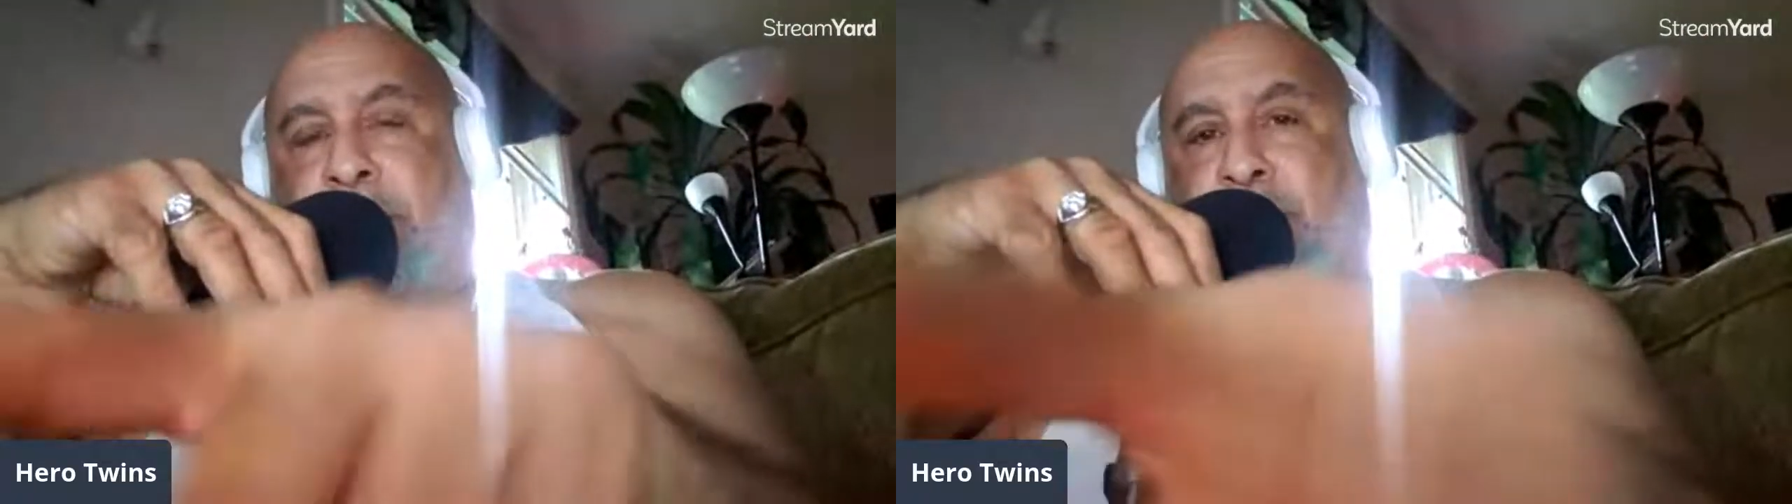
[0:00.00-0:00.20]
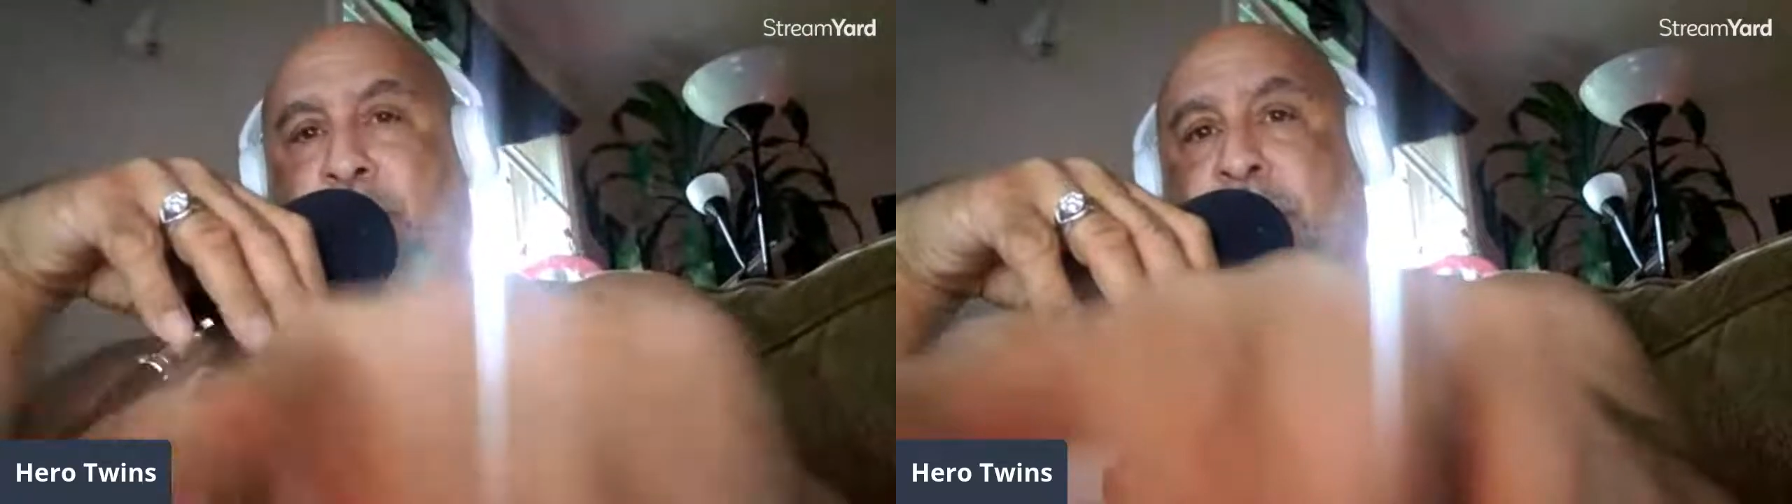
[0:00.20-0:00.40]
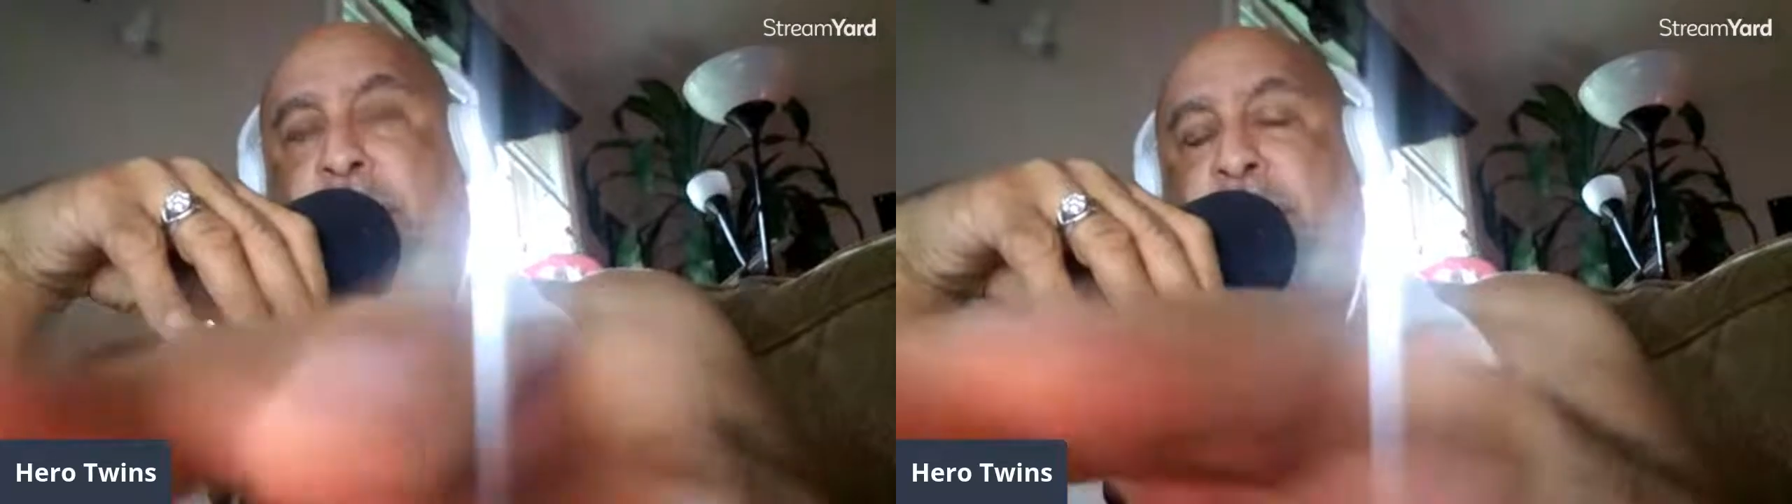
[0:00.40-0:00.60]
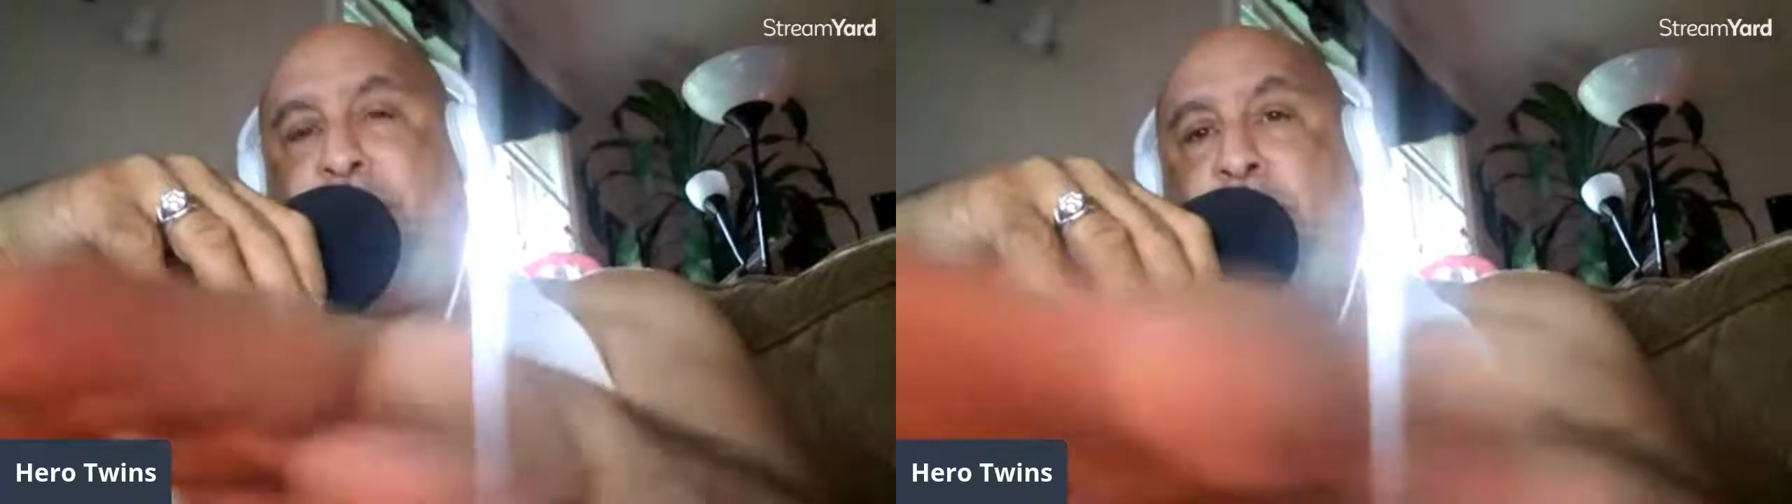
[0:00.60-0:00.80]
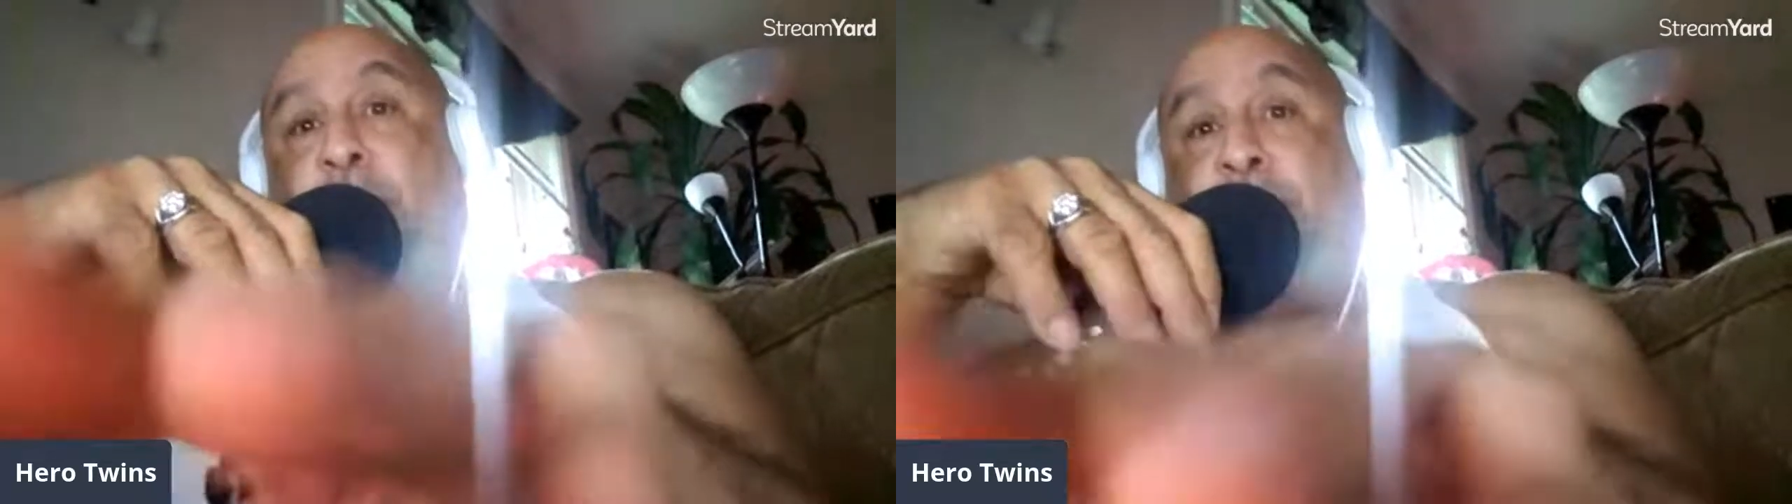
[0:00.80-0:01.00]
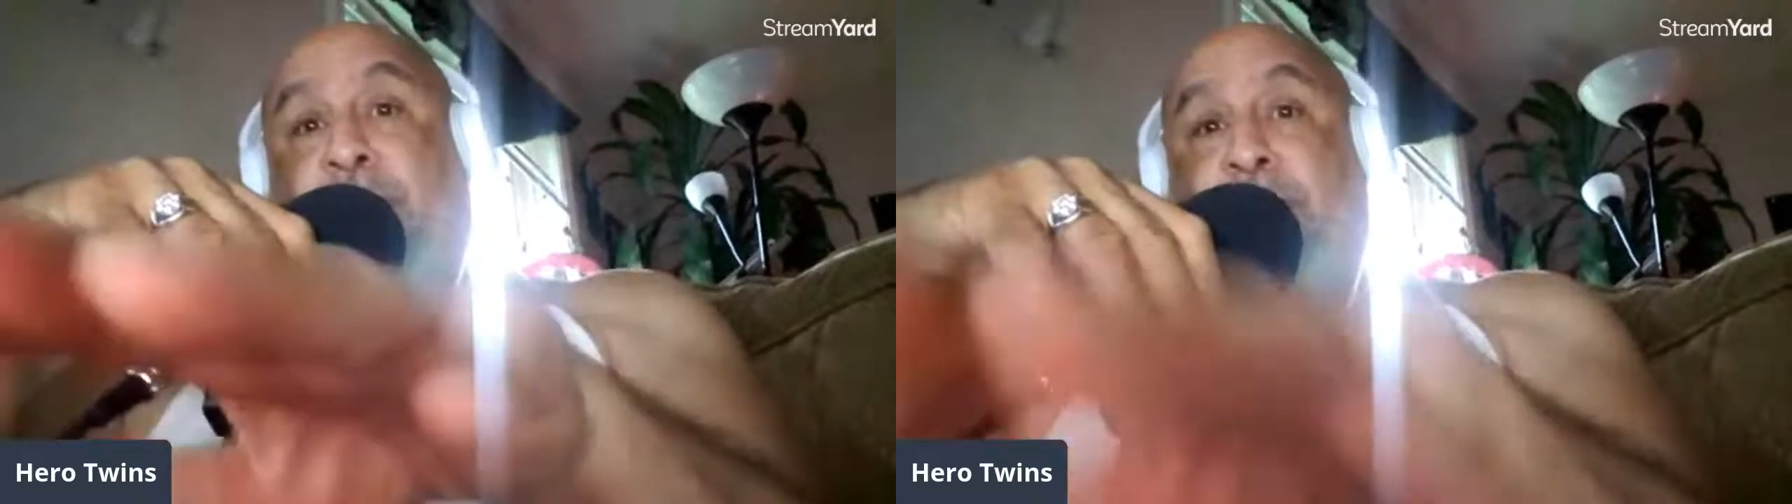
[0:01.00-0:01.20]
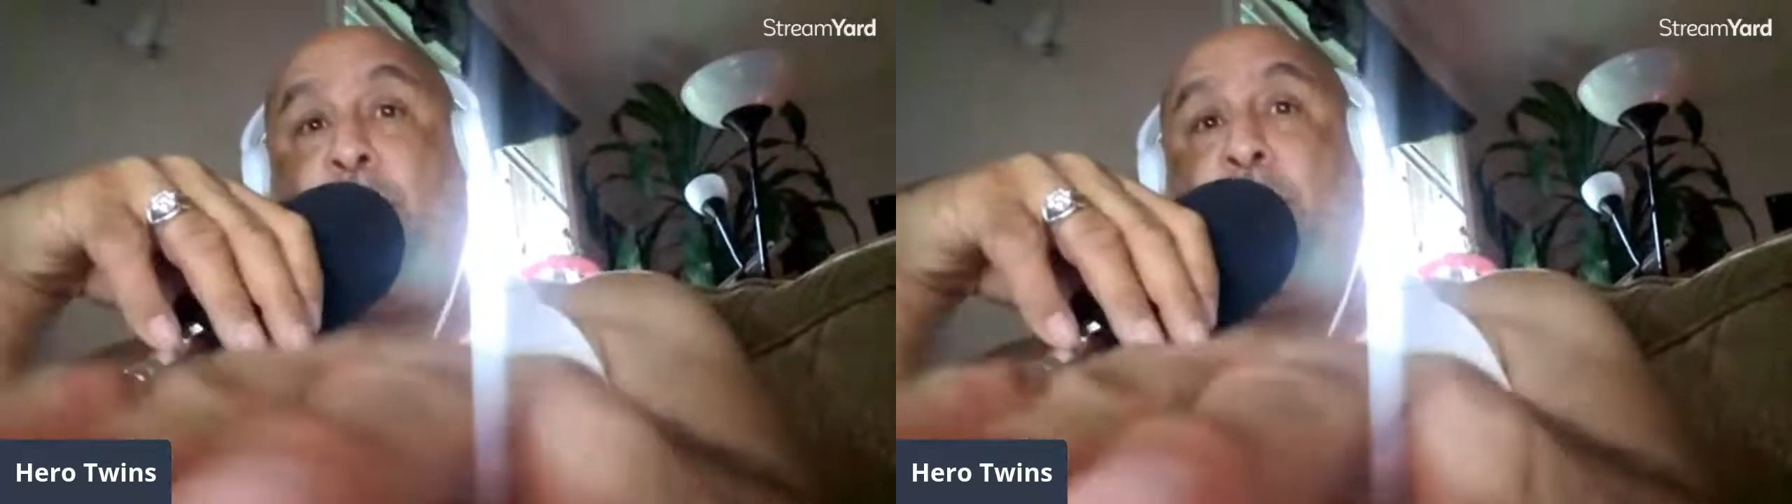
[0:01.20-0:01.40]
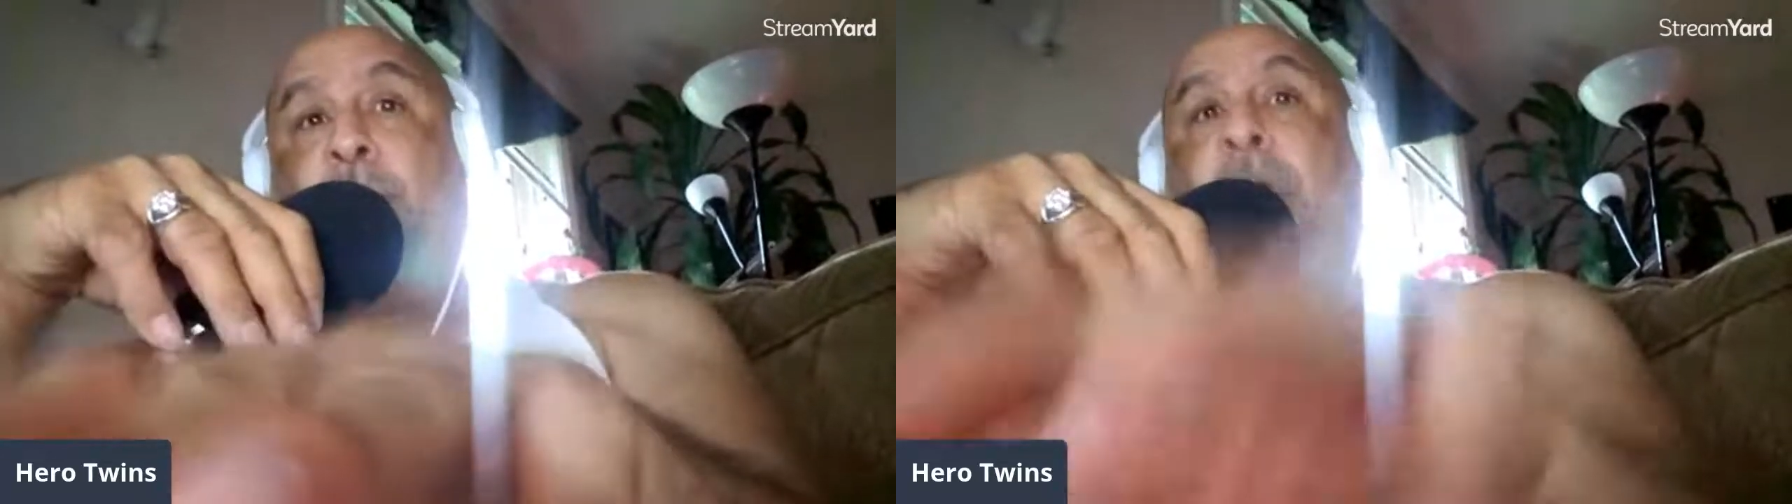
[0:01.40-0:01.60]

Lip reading: doing this on this phone,